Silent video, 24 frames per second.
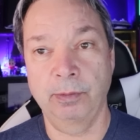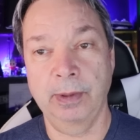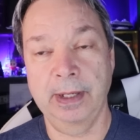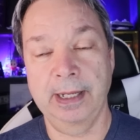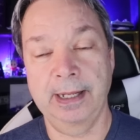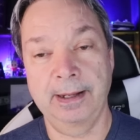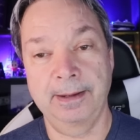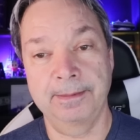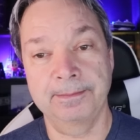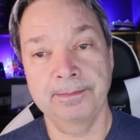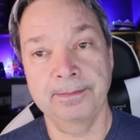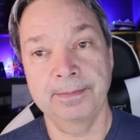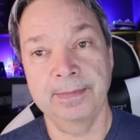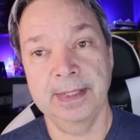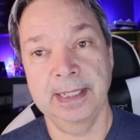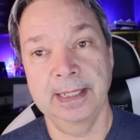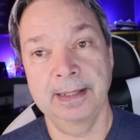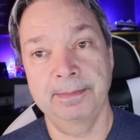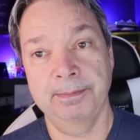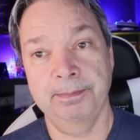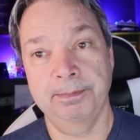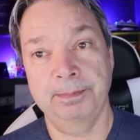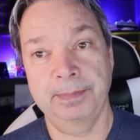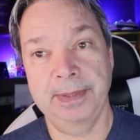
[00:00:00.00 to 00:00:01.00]
Well,
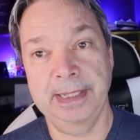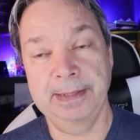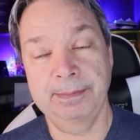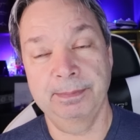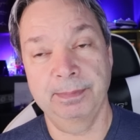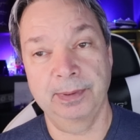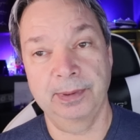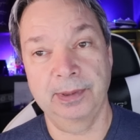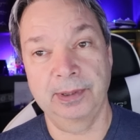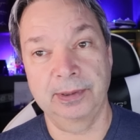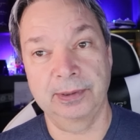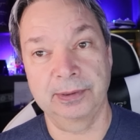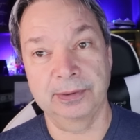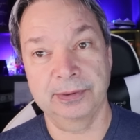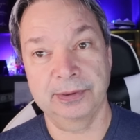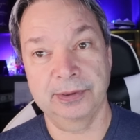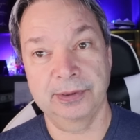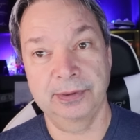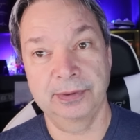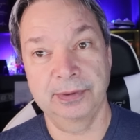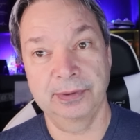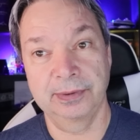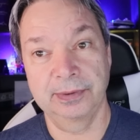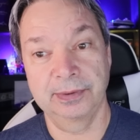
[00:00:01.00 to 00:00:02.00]

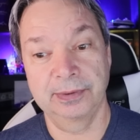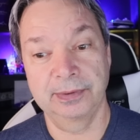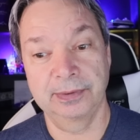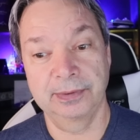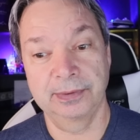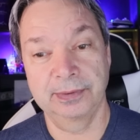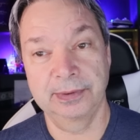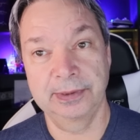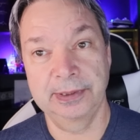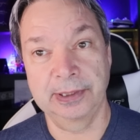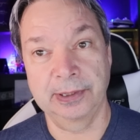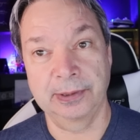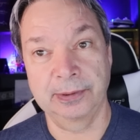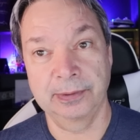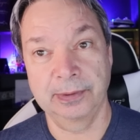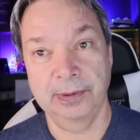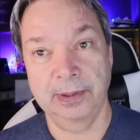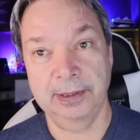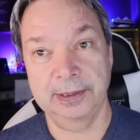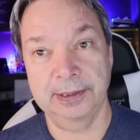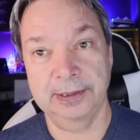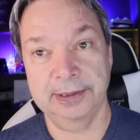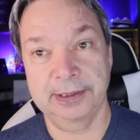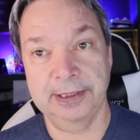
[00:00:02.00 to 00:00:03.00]
people, you know,
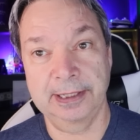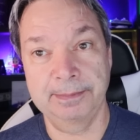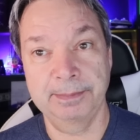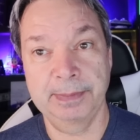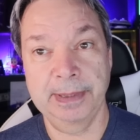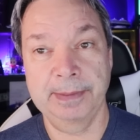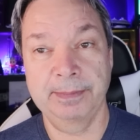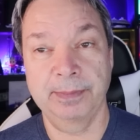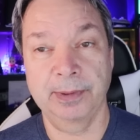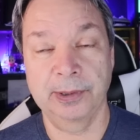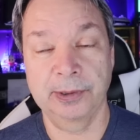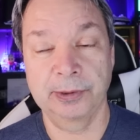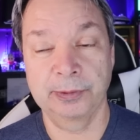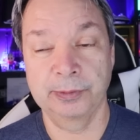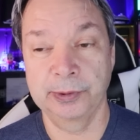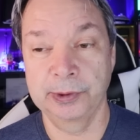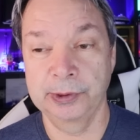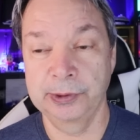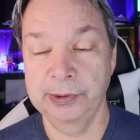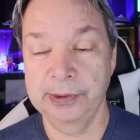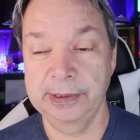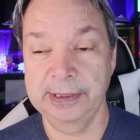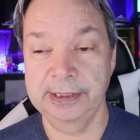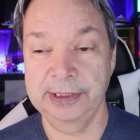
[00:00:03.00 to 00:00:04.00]
some people are
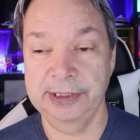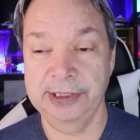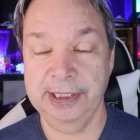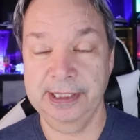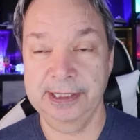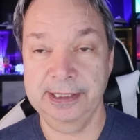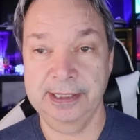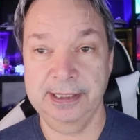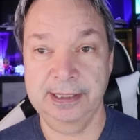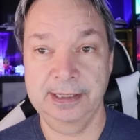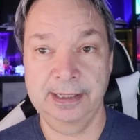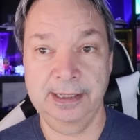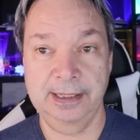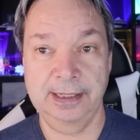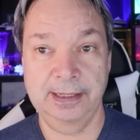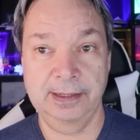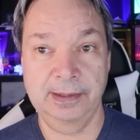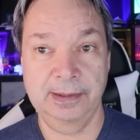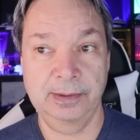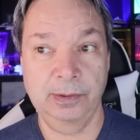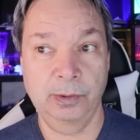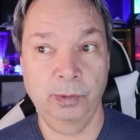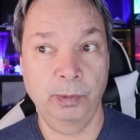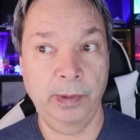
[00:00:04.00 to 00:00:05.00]
rude and just
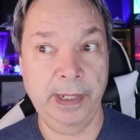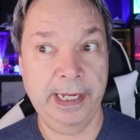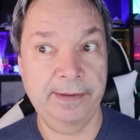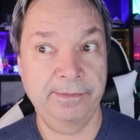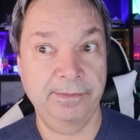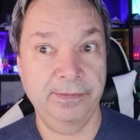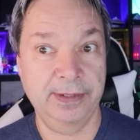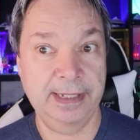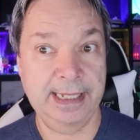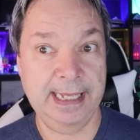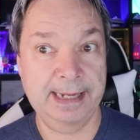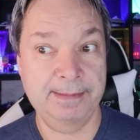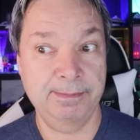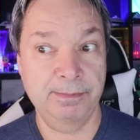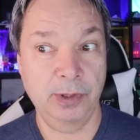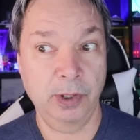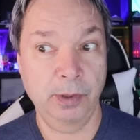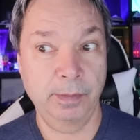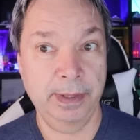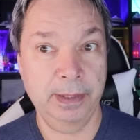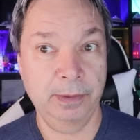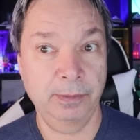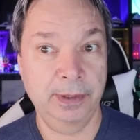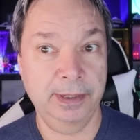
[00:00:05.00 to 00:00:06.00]
wait for that
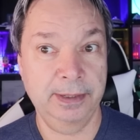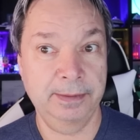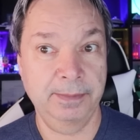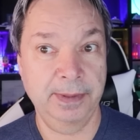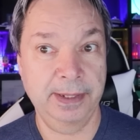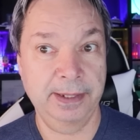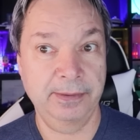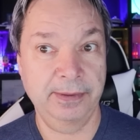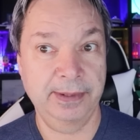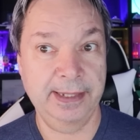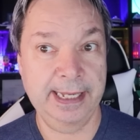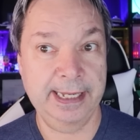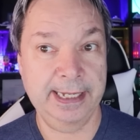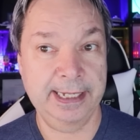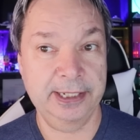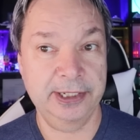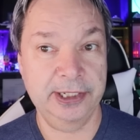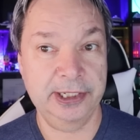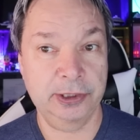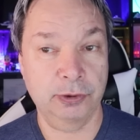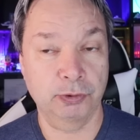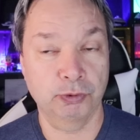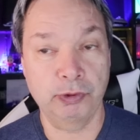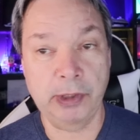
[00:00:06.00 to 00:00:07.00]
moment when they can
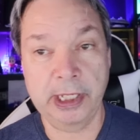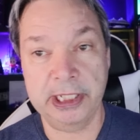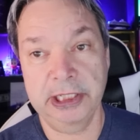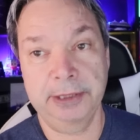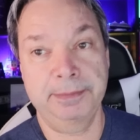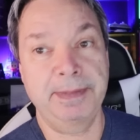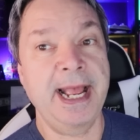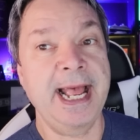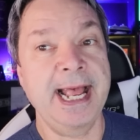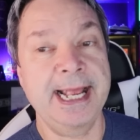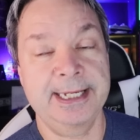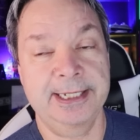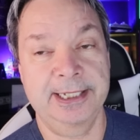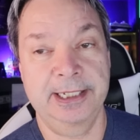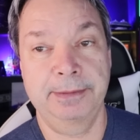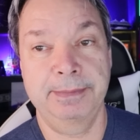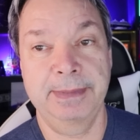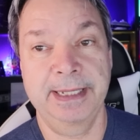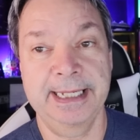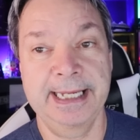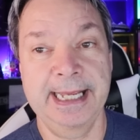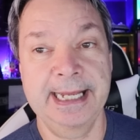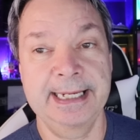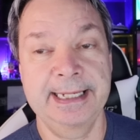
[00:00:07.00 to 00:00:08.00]
just rush past them
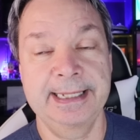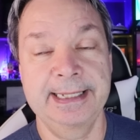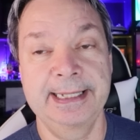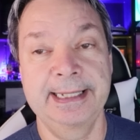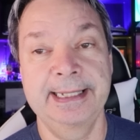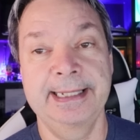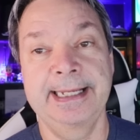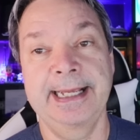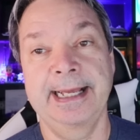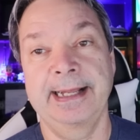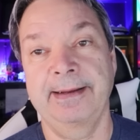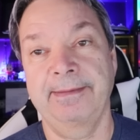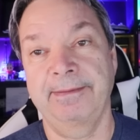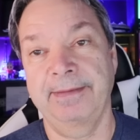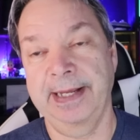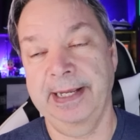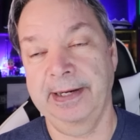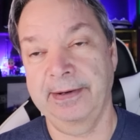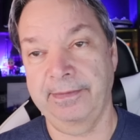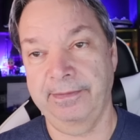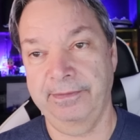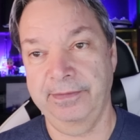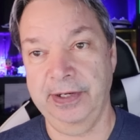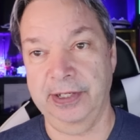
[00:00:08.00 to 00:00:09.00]
and get into the
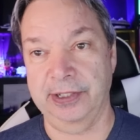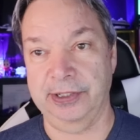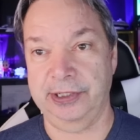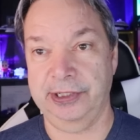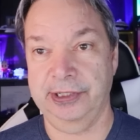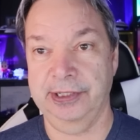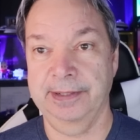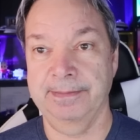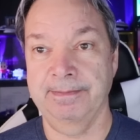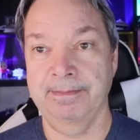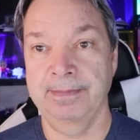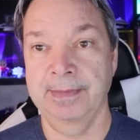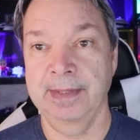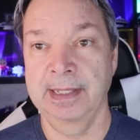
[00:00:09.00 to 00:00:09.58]
elevator first.